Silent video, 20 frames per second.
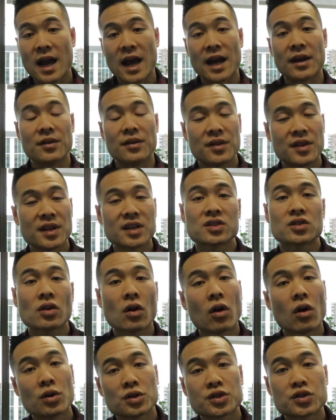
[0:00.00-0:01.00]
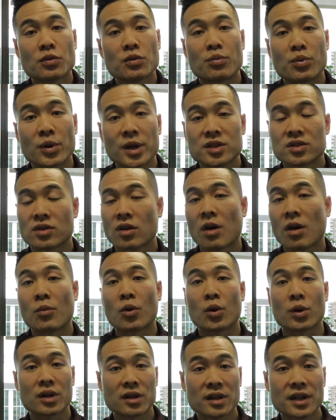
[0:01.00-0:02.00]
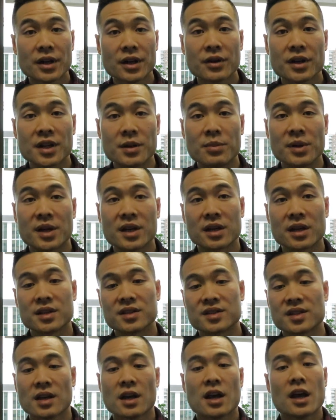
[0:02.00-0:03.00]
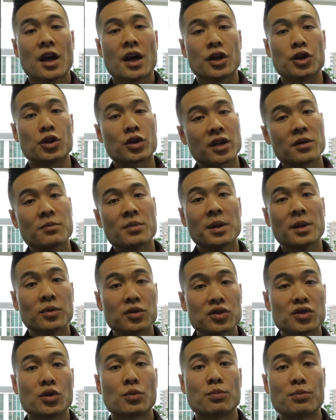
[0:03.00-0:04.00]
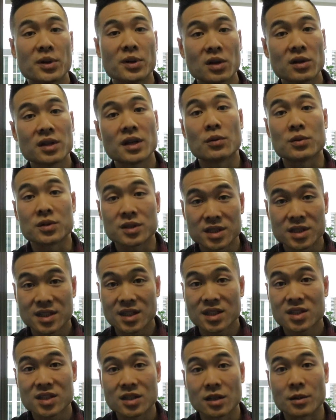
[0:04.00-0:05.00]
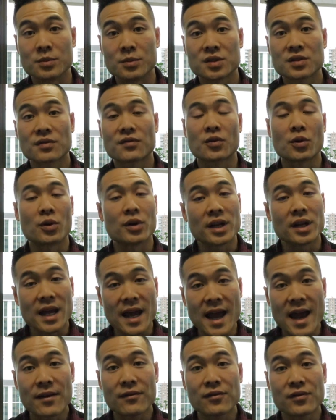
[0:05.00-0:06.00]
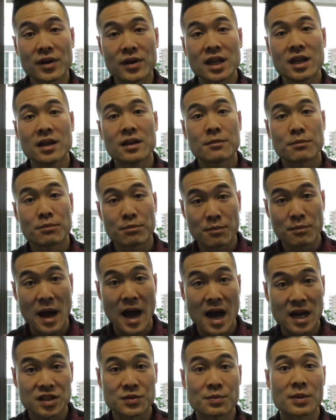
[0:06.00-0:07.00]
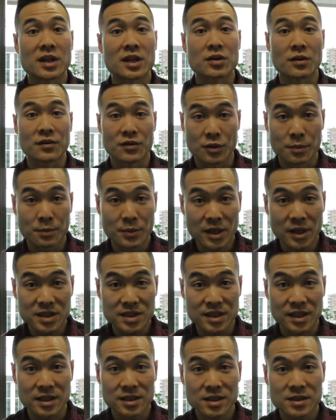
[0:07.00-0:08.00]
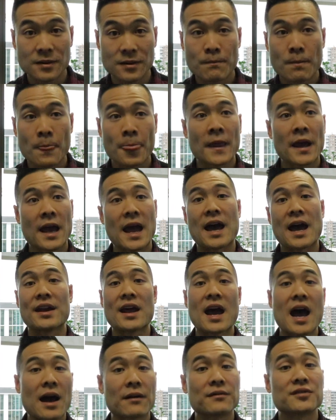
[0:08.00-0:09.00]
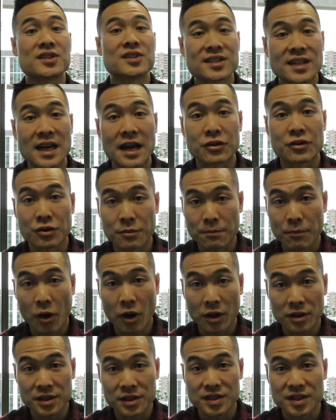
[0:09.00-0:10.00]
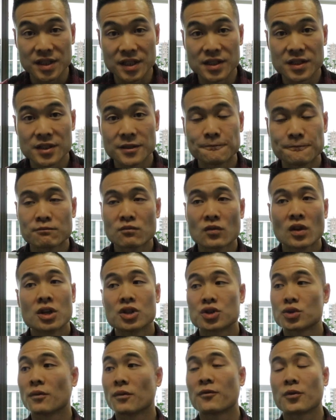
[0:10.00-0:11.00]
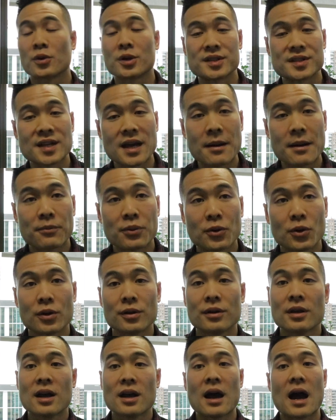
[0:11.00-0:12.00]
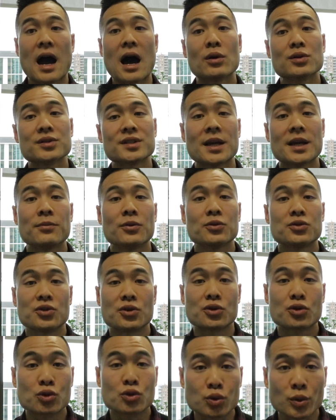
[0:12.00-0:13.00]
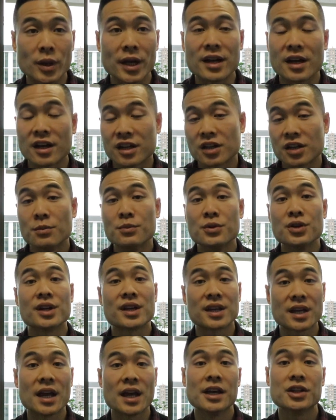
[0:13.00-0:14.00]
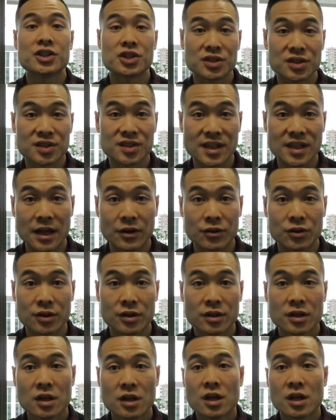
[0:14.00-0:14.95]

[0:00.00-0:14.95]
And this also brings a lot more clarity because you're going to be able to build out systems for every aspect of your business and have standard policies. So for example, I was able to create a communication standard.